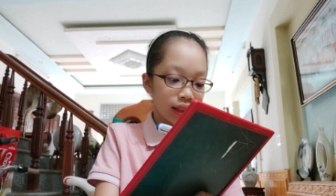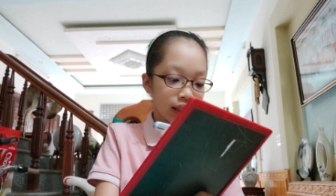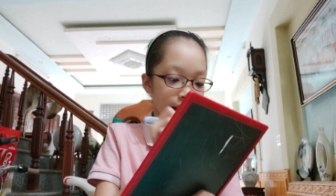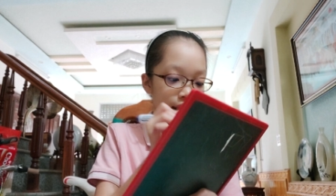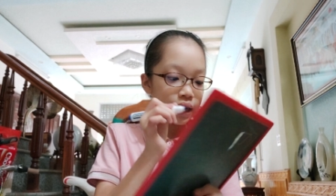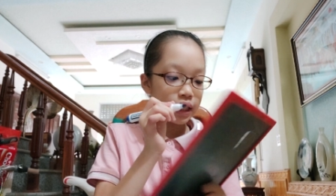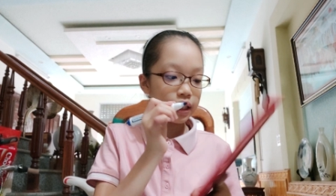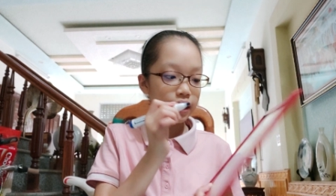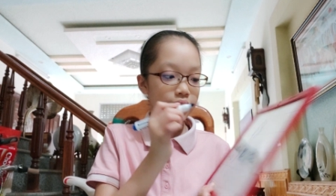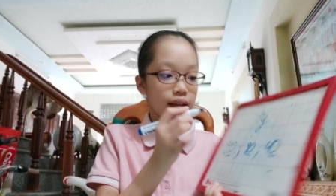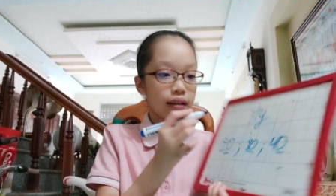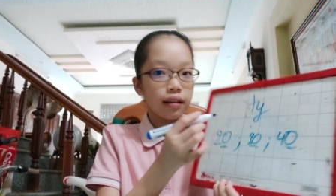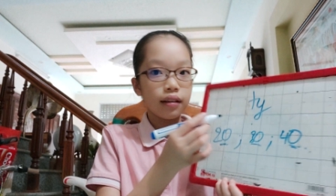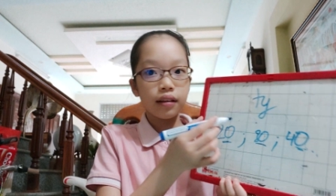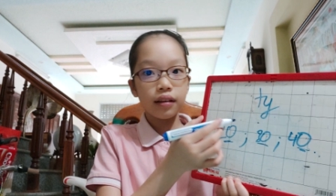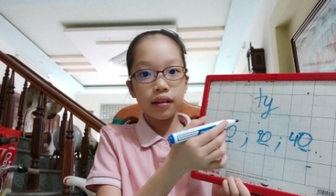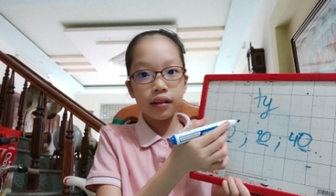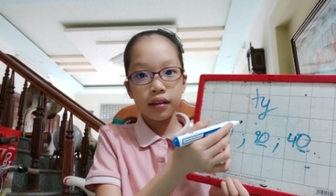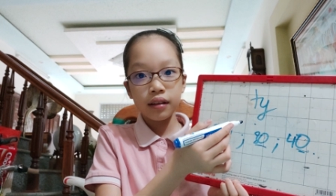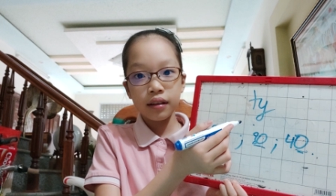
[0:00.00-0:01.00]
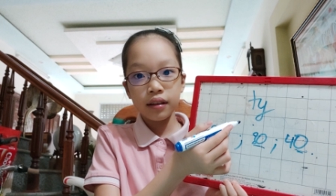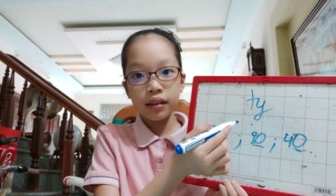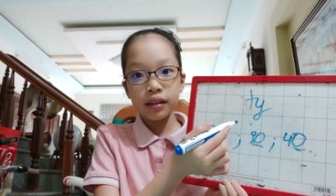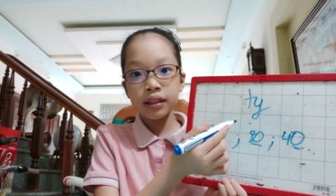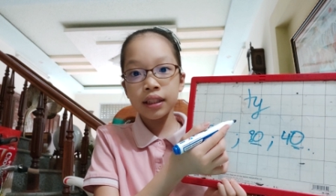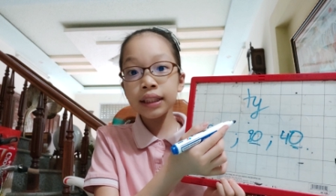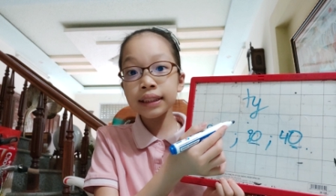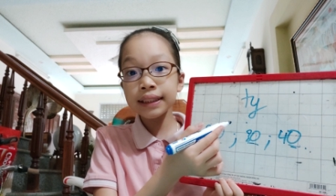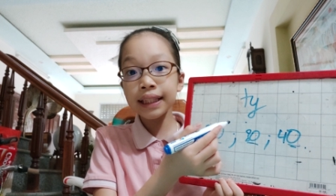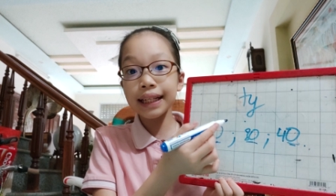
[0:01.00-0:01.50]
T.
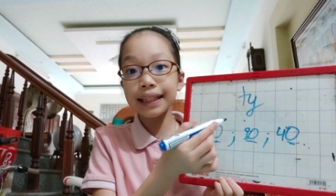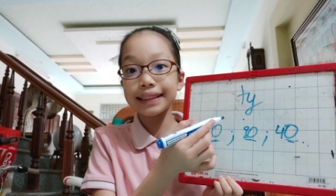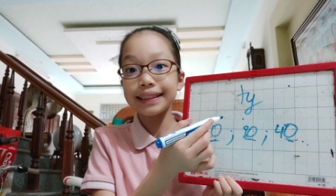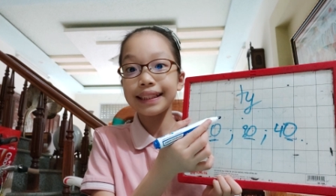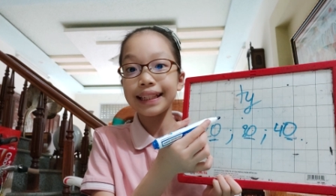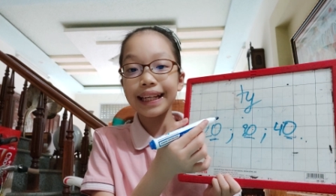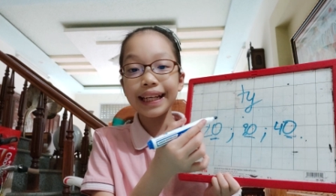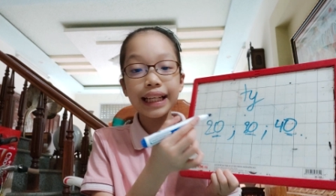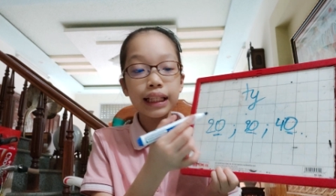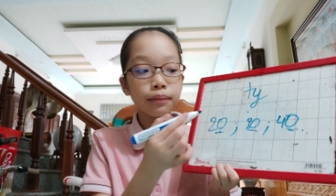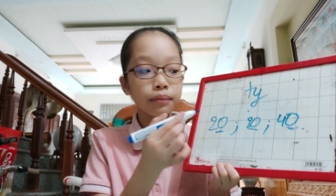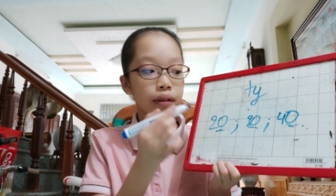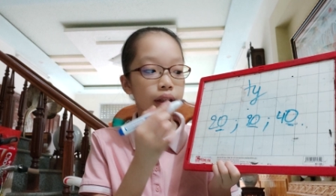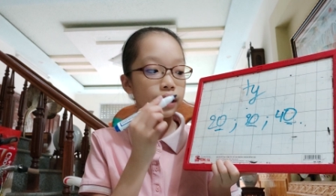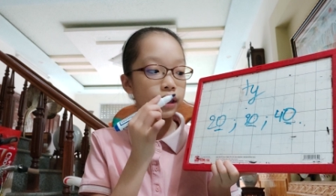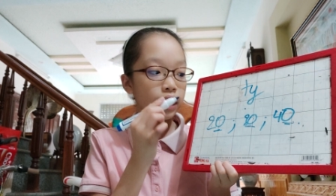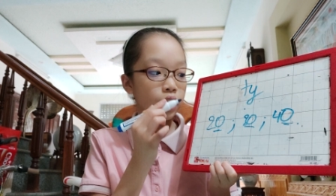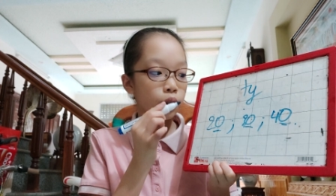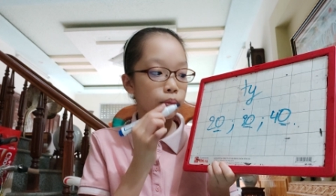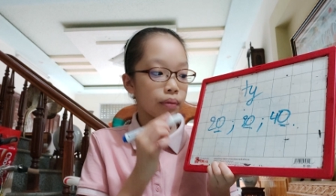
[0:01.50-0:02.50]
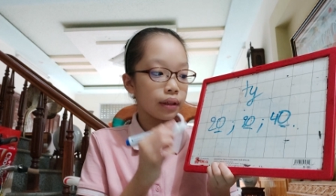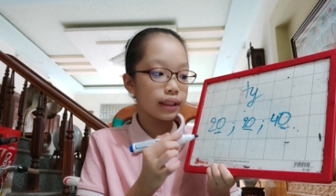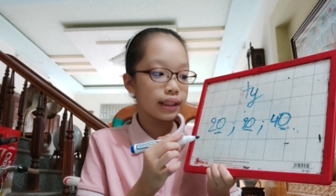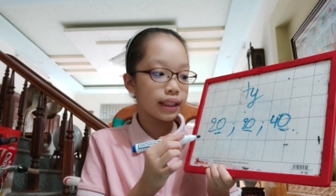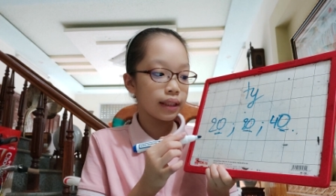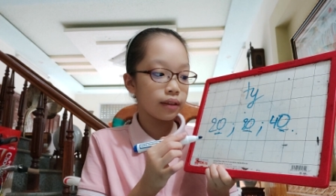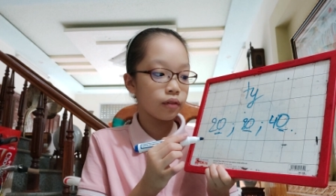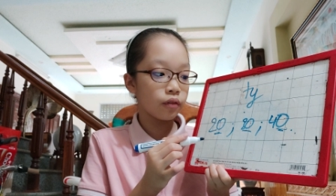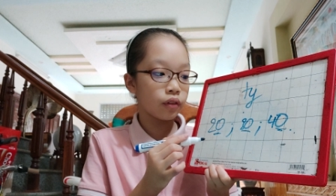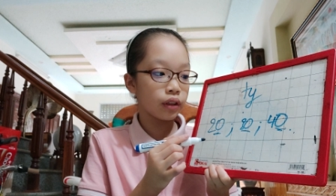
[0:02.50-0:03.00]
Just like teen, but a little bit
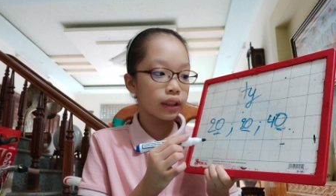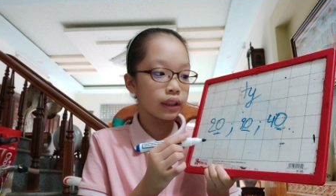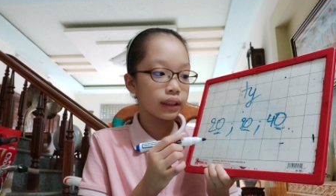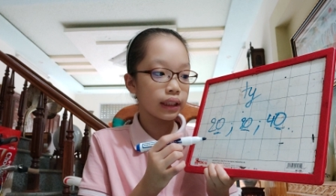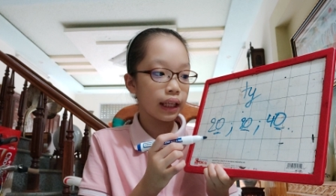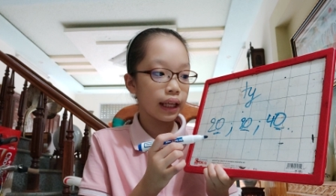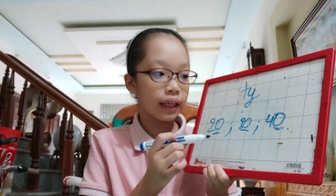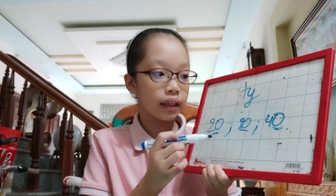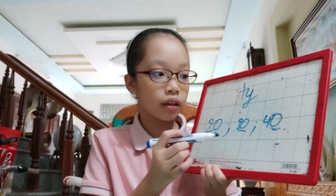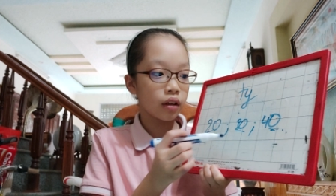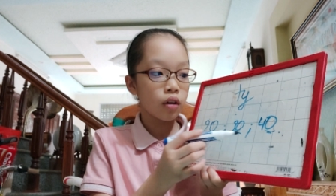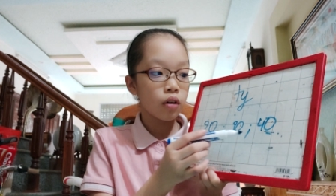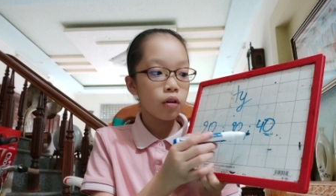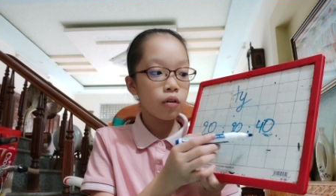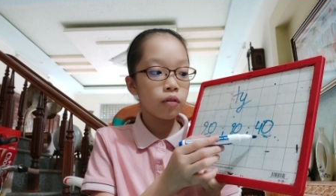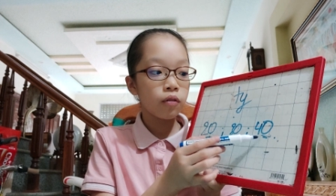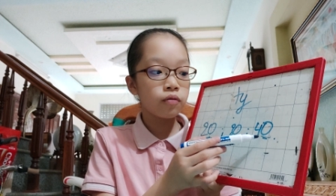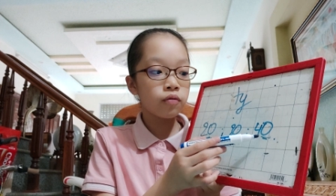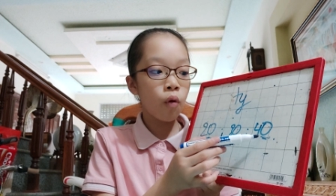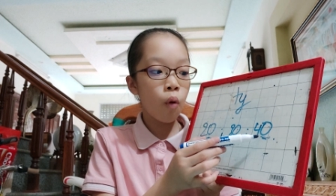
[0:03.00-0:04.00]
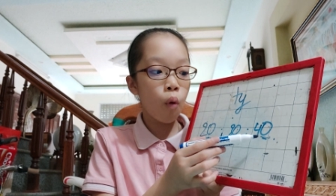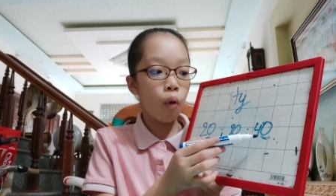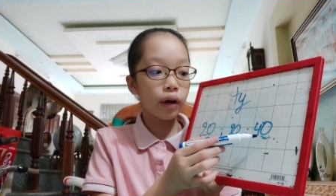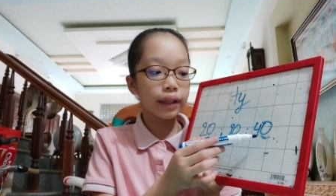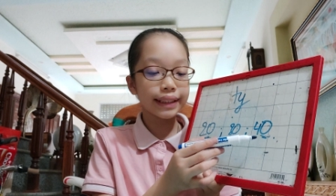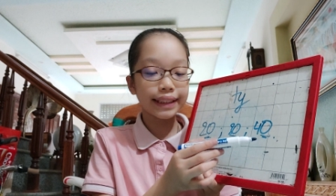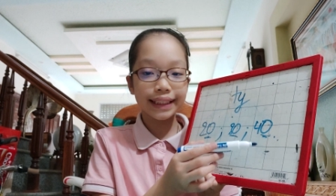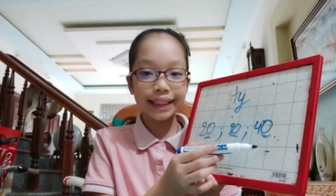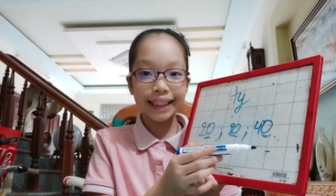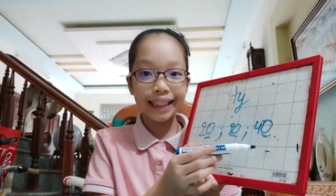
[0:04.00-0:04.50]
different, like
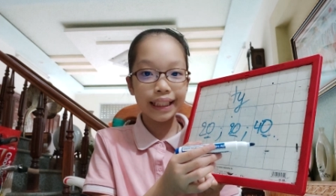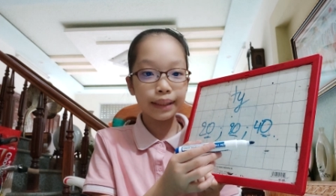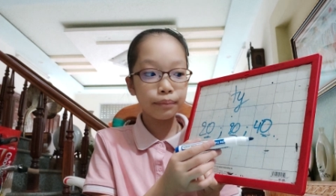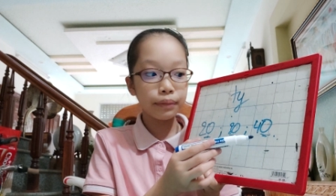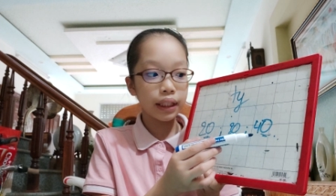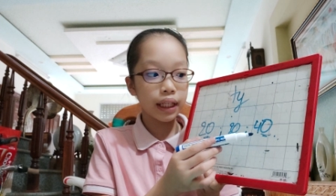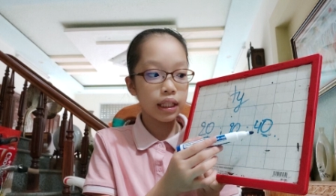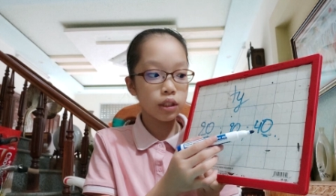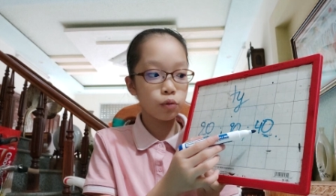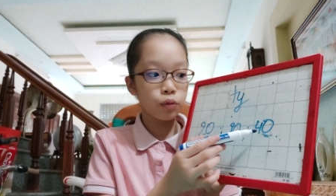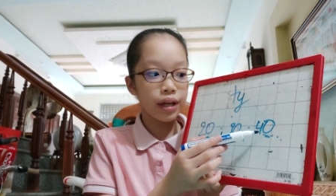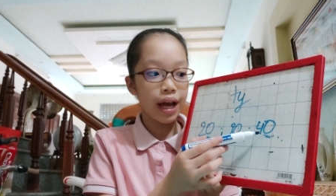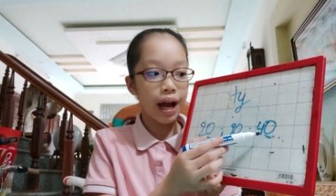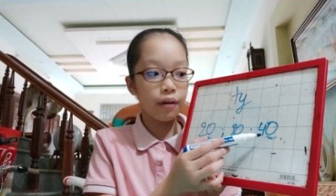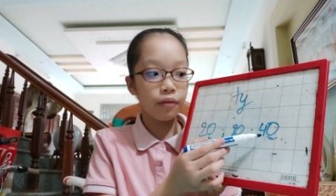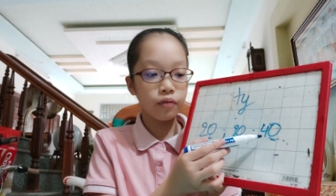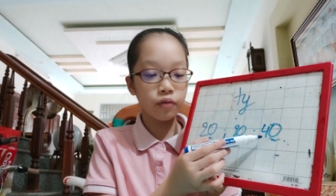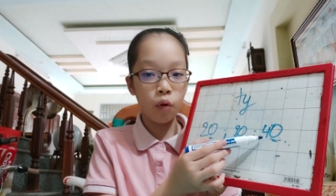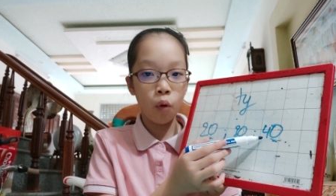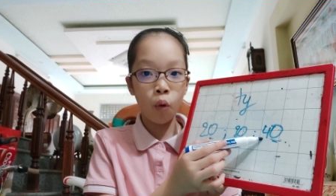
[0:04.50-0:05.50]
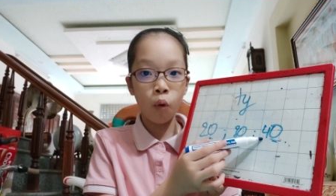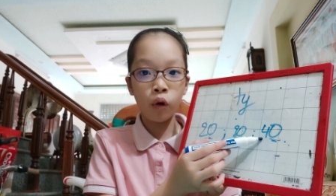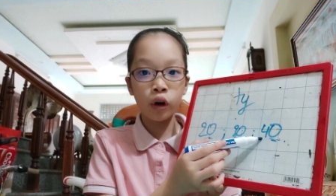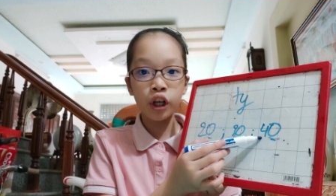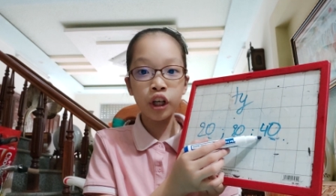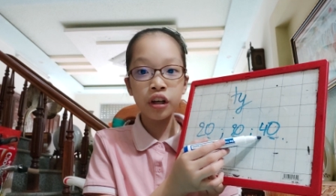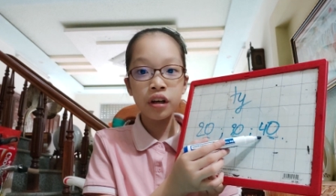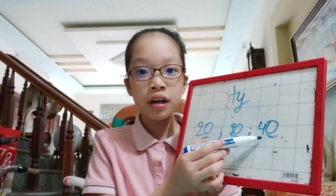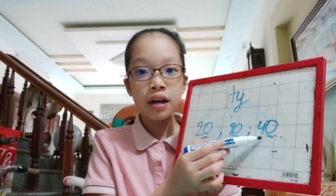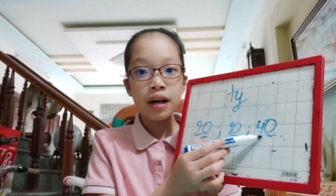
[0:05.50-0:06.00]
14 because we have
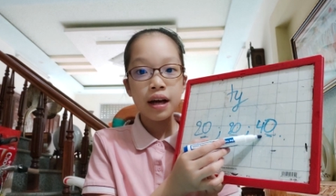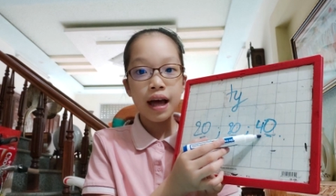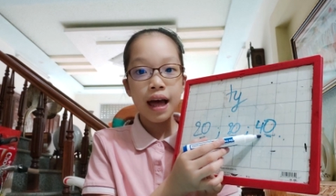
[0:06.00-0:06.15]
4,